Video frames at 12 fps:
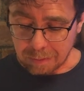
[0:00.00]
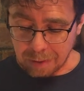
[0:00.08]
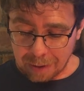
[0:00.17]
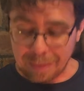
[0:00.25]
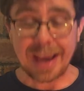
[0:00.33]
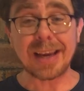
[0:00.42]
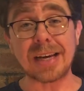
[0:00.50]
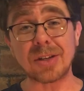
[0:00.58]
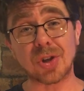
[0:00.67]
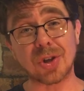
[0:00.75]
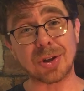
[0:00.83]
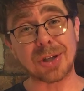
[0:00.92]
by making
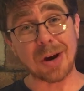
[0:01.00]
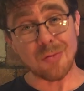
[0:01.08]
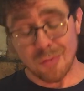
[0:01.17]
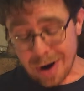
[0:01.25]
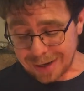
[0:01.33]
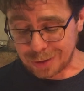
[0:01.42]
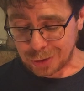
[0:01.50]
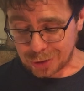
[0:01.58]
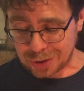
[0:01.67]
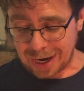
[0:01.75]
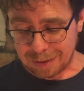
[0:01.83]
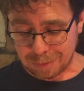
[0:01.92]
such outrageous
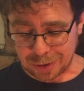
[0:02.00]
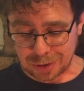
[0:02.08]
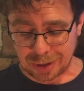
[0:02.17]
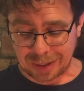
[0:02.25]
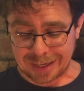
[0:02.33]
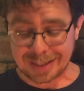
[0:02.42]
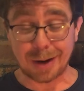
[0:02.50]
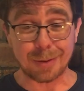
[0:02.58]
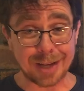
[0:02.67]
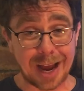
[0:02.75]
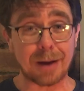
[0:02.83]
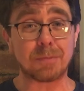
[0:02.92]
statements unless I
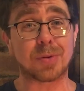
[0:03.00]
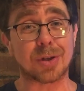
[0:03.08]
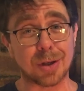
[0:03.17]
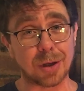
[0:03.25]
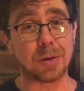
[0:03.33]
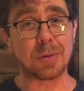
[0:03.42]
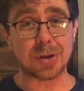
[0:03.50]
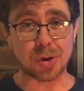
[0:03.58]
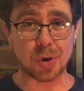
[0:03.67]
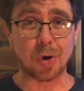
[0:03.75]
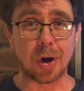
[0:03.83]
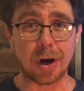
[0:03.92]
was absolutely
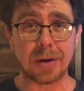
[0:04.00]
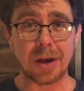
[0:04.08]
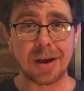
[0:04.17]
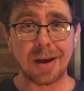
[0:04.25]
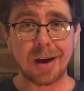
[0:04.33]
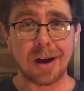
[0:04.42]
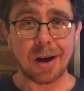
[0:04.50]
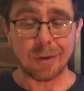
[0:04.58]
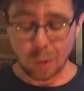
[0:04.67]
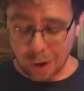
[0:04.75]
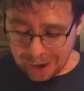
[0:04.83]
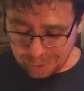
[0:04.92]
sure
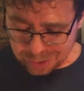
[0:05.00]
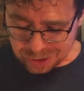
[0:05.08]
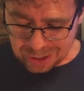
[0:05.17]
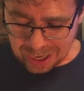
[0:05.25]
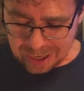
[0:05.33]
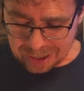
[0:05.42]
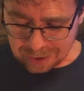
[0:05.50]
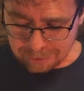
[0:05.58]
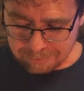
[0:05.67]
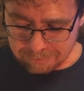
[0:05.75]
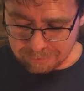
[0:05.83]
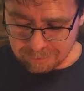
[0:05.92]
of what I was saying.
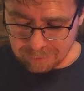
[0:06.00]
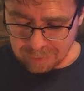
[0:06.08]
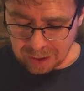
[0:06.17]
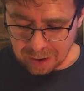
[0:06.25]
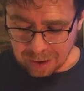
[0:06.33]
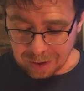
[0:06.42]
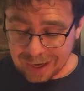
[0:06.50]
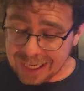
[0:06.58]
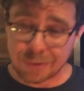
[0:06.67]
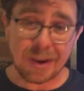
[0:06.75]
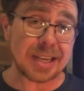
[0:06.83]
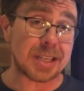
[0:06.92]

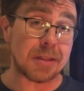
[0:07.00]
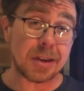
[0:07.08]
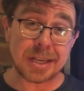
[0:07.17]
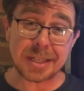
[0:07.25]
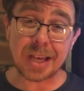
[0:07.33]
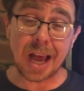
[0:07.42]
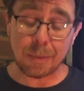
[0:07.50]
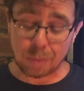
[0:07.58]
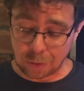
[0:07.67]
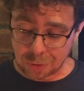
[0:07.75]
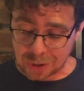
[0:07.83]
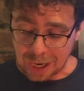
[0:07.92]
Let's face it, the
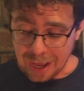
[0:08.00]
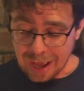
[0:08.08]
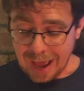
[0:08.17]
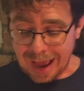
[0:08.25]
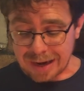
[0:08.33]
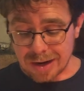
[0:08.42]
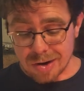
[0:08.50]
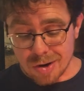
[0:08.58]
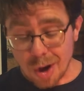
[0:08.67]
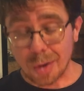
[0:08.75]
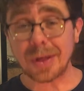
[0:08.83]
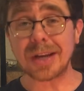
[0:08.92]
disciples had
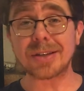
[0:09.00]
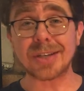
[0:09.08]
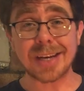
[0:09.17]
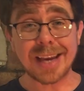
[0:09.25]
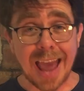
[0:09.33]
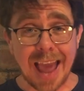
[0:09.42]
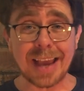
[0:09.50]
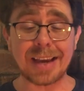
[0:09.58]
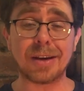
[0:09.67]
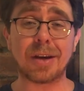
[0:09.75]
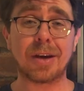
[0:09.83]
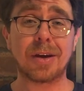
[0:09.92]
nothing to
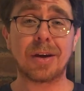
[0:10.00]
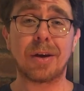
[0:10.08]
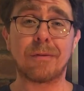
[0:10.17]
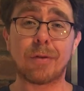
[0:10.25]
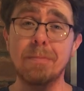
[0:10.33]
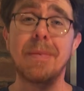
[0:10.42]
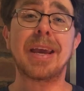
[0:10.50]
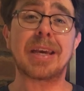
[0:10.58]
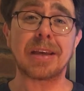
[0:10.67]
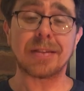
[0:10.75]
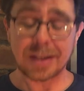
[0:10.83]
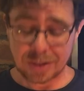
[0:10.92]
gain from
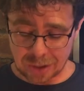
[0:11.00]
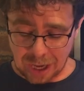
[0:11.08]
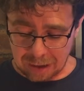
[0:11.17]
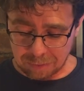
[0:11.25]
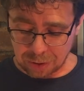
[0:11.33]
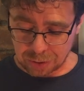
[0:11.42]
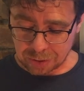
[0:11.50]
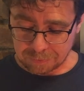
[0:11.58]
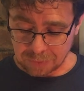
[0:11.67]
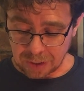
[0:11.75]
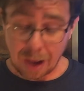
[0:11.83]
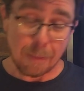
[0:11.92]
making this statement.
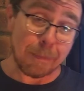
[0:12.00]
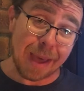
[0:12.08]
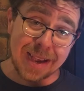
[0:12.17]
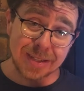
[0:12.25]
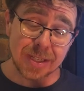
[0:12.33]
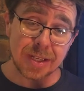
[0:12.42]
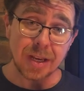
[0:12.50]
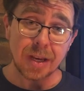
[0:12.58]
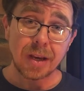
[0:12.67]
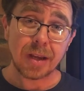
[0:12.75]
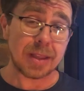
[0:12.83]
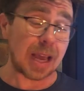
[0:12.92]
At best,
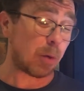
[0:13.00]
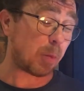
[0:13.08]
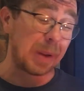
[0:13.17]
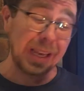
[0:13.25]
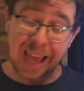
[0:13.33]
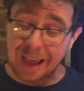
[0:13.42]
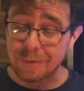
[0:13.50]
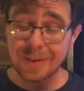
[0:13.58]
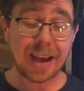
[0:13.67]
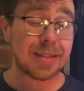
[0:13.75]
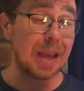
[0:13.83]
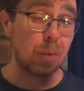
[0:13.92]
they would be laughed
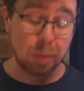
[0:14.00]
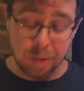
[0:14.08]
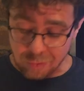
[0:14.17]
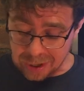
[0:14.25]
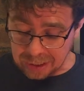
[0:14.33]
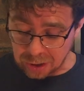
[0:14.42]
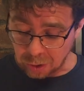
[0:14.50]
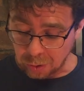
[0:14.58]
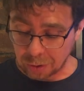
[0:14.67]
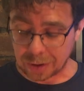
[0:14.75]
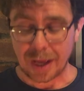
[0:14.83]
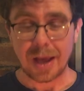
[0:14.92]
at, they would be
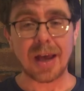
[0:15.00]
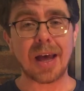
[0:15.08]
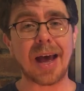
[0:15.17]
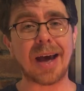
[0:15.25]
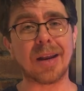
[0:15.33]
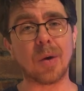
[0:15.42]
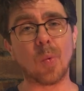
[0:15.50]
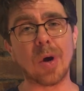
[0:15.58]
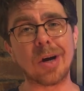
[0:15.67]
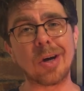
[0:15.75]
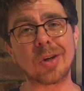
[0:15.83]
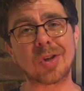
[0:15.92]
ridiculed, and at
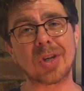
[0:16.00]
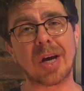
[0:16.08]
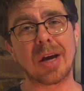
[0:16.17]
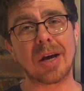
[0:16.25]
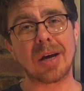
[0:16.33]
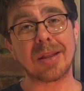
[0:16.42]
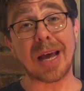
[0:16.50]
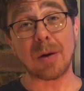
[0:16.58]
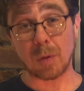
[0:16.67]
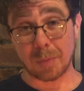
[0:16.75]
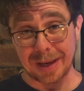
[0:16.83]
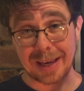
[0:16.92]
worst, they would be